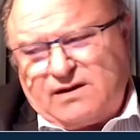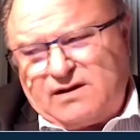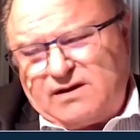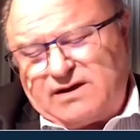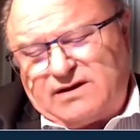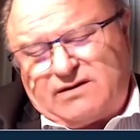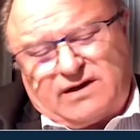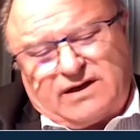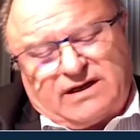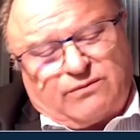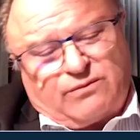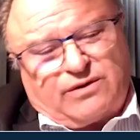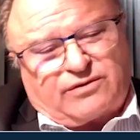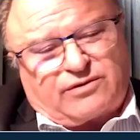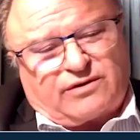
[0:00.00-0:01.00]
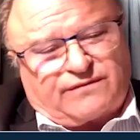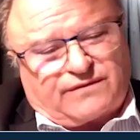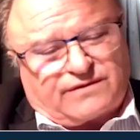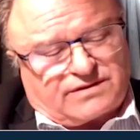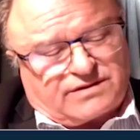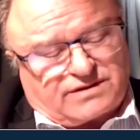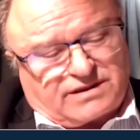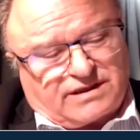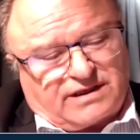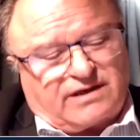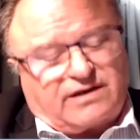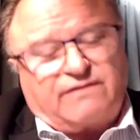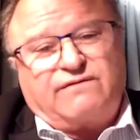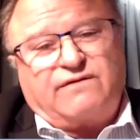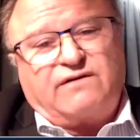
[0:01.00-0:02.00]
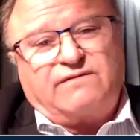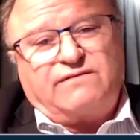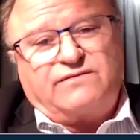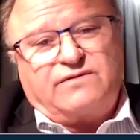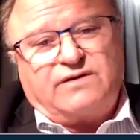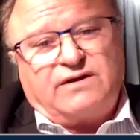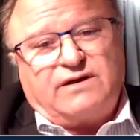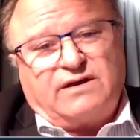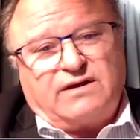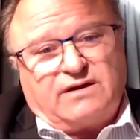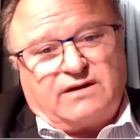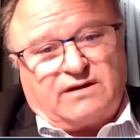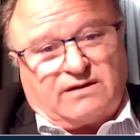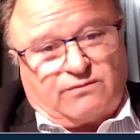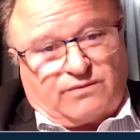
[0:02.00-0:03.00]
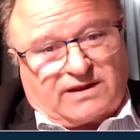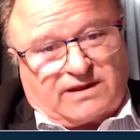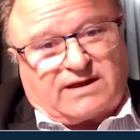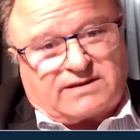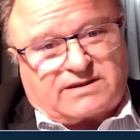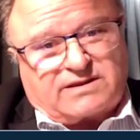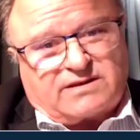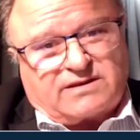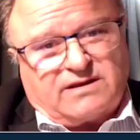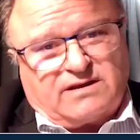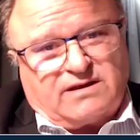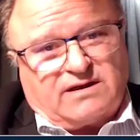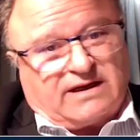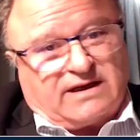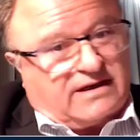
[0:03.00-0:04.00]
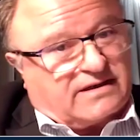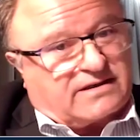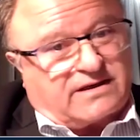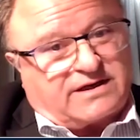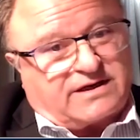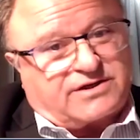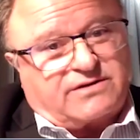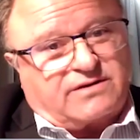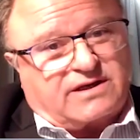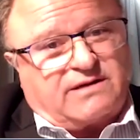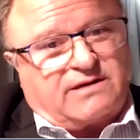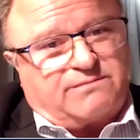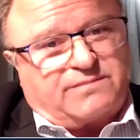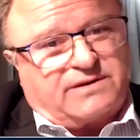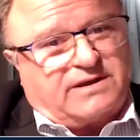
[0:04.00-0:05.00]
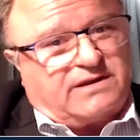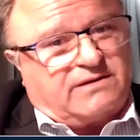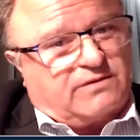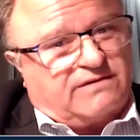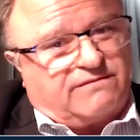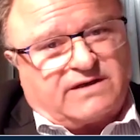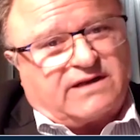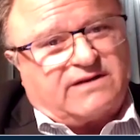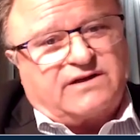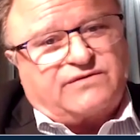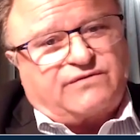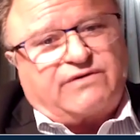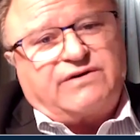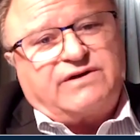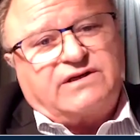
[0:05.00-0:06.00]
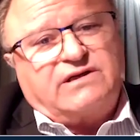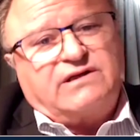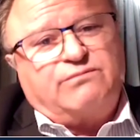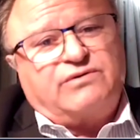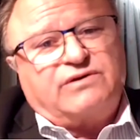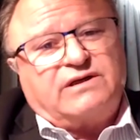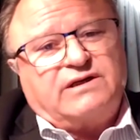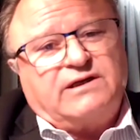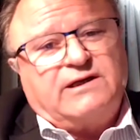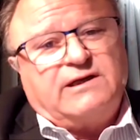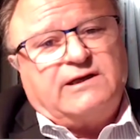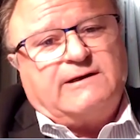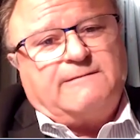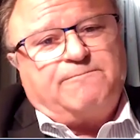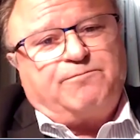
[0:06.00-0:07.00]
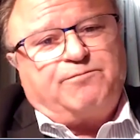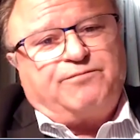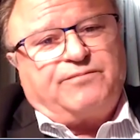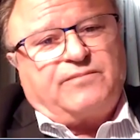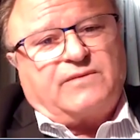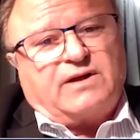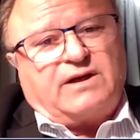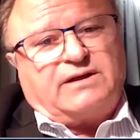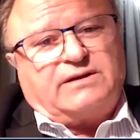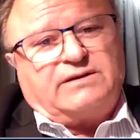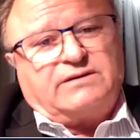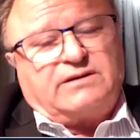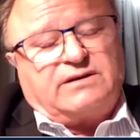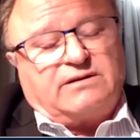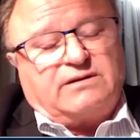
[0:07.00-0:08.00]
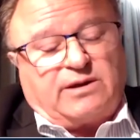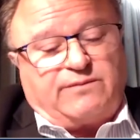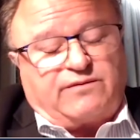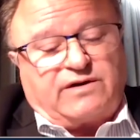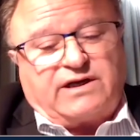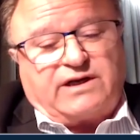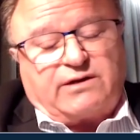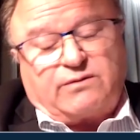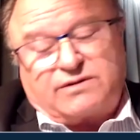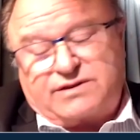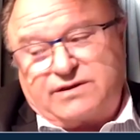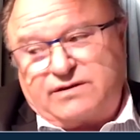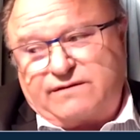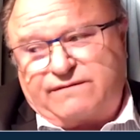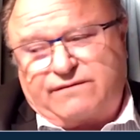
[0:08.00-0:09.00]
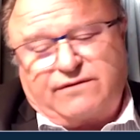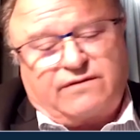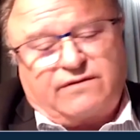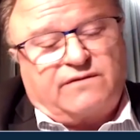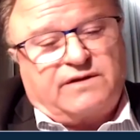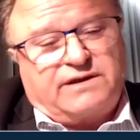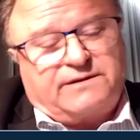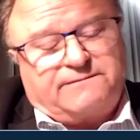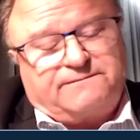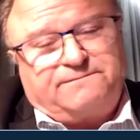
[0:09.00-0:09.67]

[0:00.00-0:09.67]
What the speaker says: and high net worth officers to get involved with us, an international company. We've done this very deliberately, and hopefully now we'll see the fruit of all that.